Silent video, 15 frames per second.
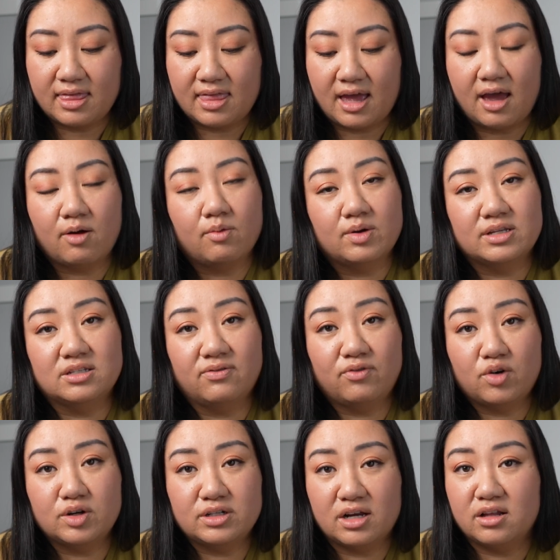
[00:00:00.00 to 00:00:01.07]
and that was
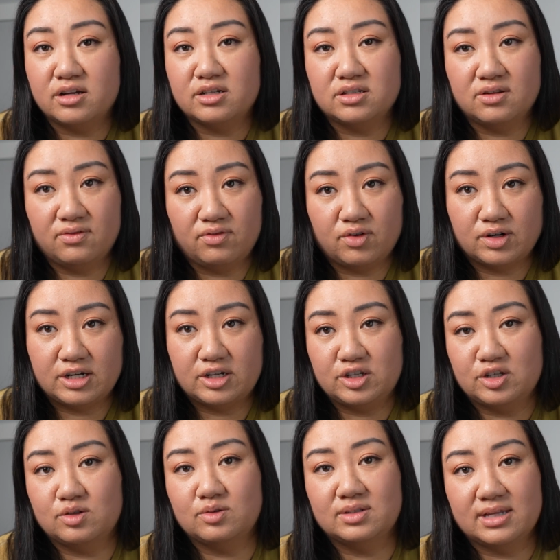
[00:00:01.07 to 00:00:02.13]

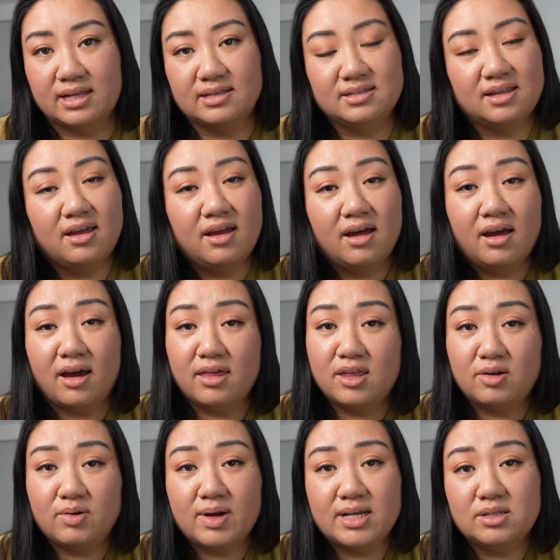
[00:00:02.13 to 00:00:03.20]
$4.42.
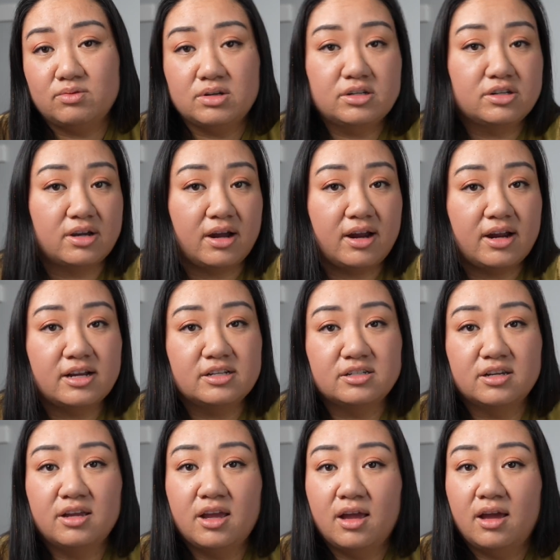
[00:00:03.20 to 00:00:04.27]
Otherwise, we charge